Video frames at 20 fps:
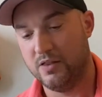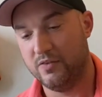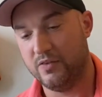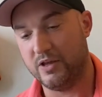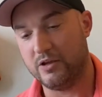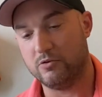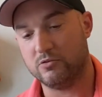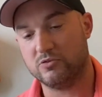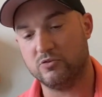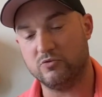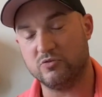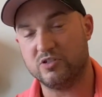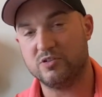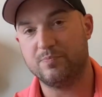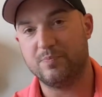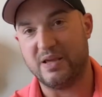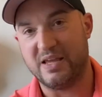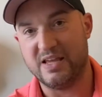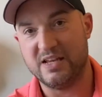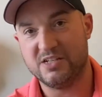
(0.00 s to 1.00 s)
They got sort of
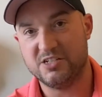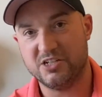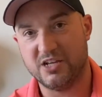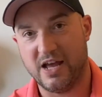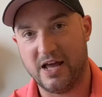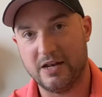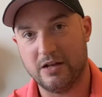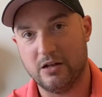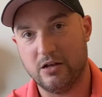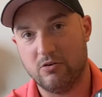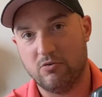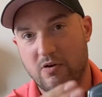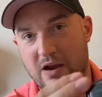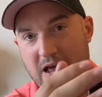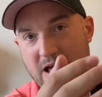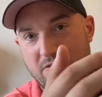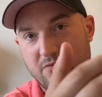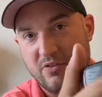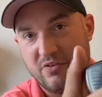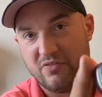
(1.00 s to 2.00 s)
speed channel
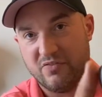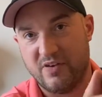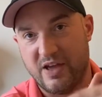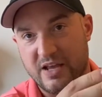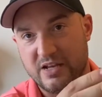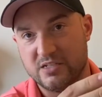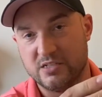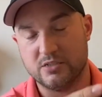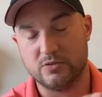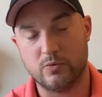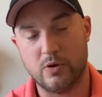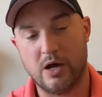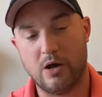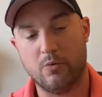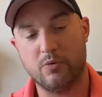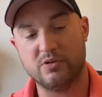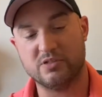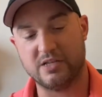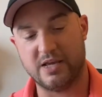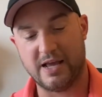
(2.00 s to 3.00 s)
around the face as well,
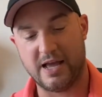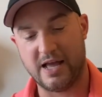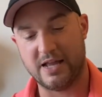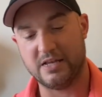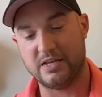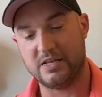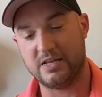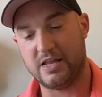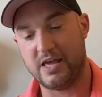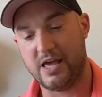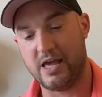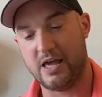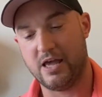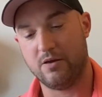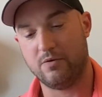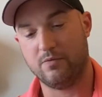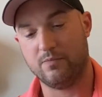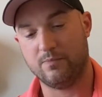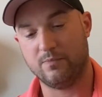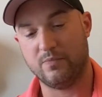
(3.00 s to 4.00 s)
which they had in
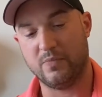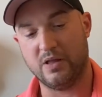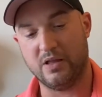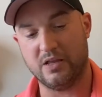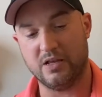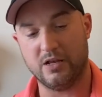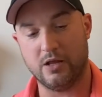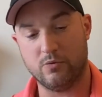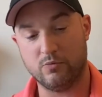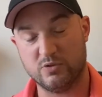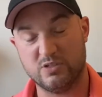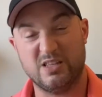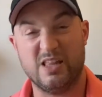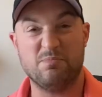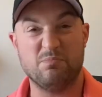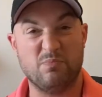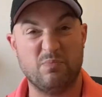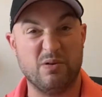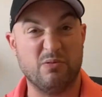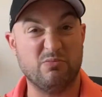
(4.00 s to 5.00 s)
there, you know, which
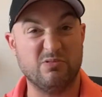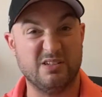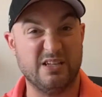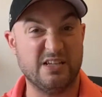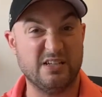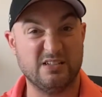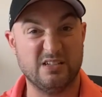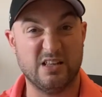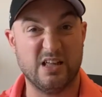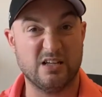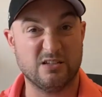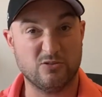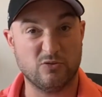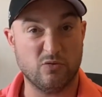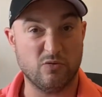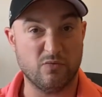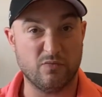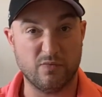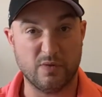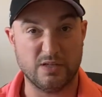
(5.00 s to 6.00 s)
then built into that
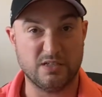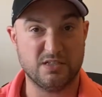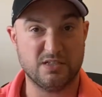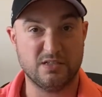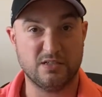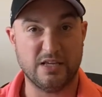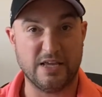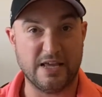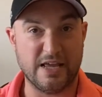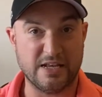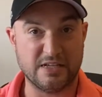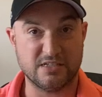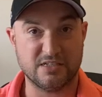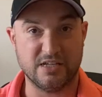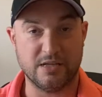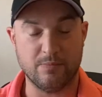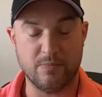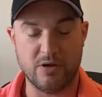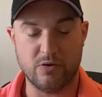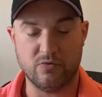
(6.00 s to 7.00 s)
sort of
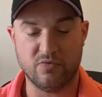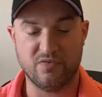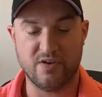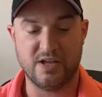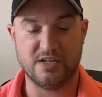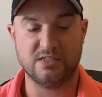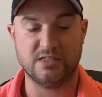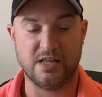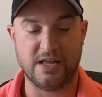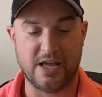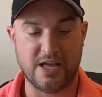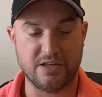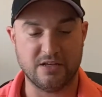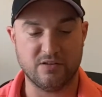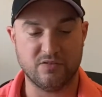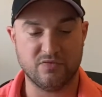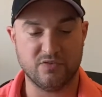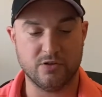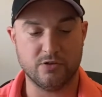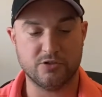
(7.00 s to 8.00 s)
CNC milled face they had in
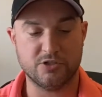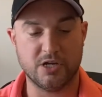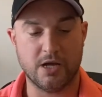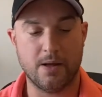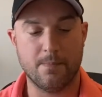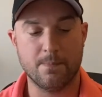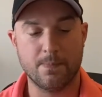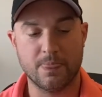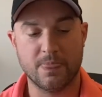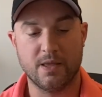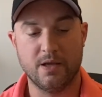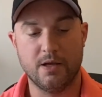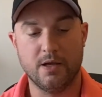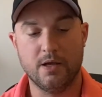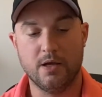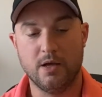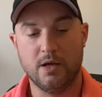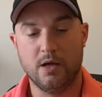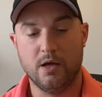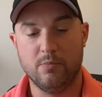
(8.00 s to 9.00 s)
the future.
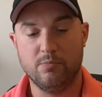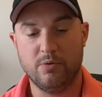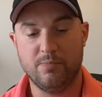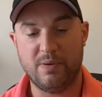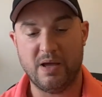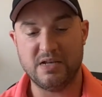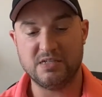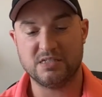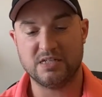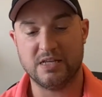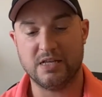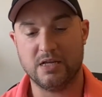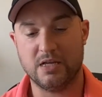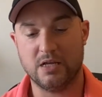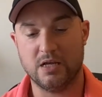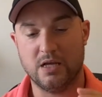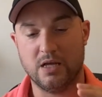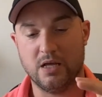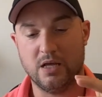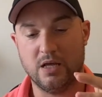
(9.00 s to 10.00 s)
But basically,
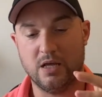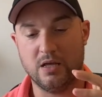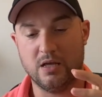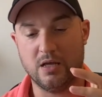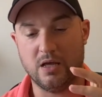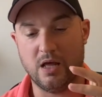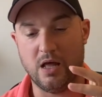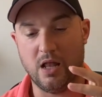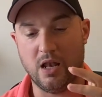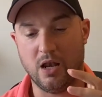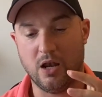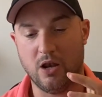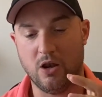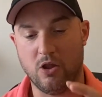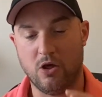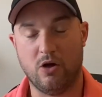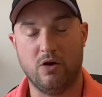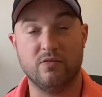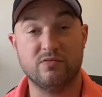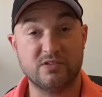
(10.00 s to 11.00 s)
a
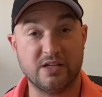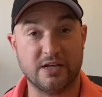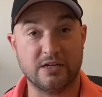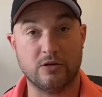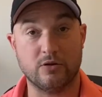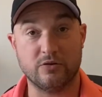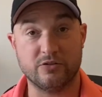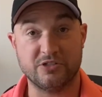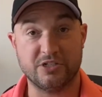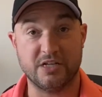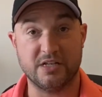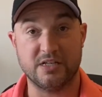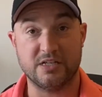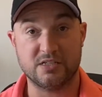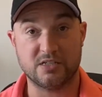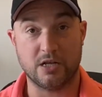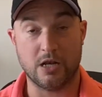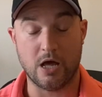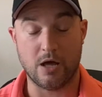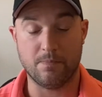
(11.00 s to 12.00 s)
lot of technology in
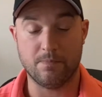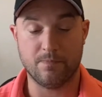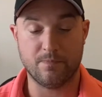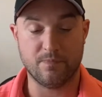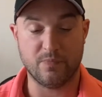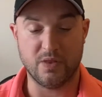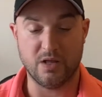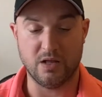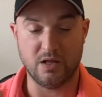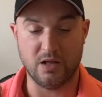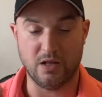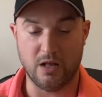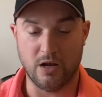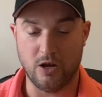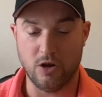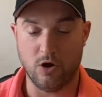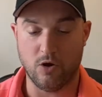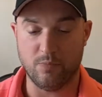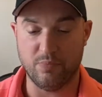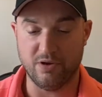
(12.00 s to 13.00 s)
this club, a
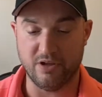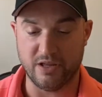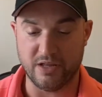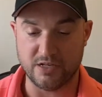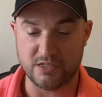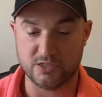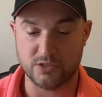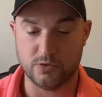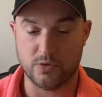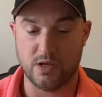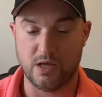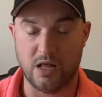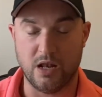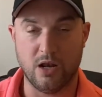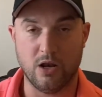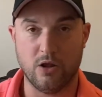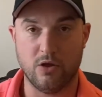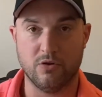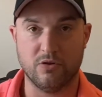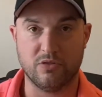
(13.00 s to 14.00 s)
lot put into it, a
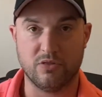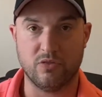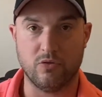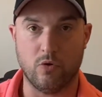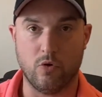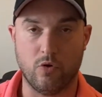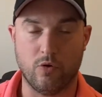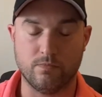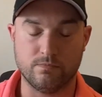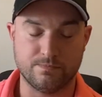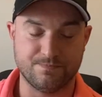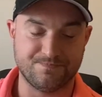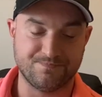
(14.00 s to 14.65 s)
lot of thought,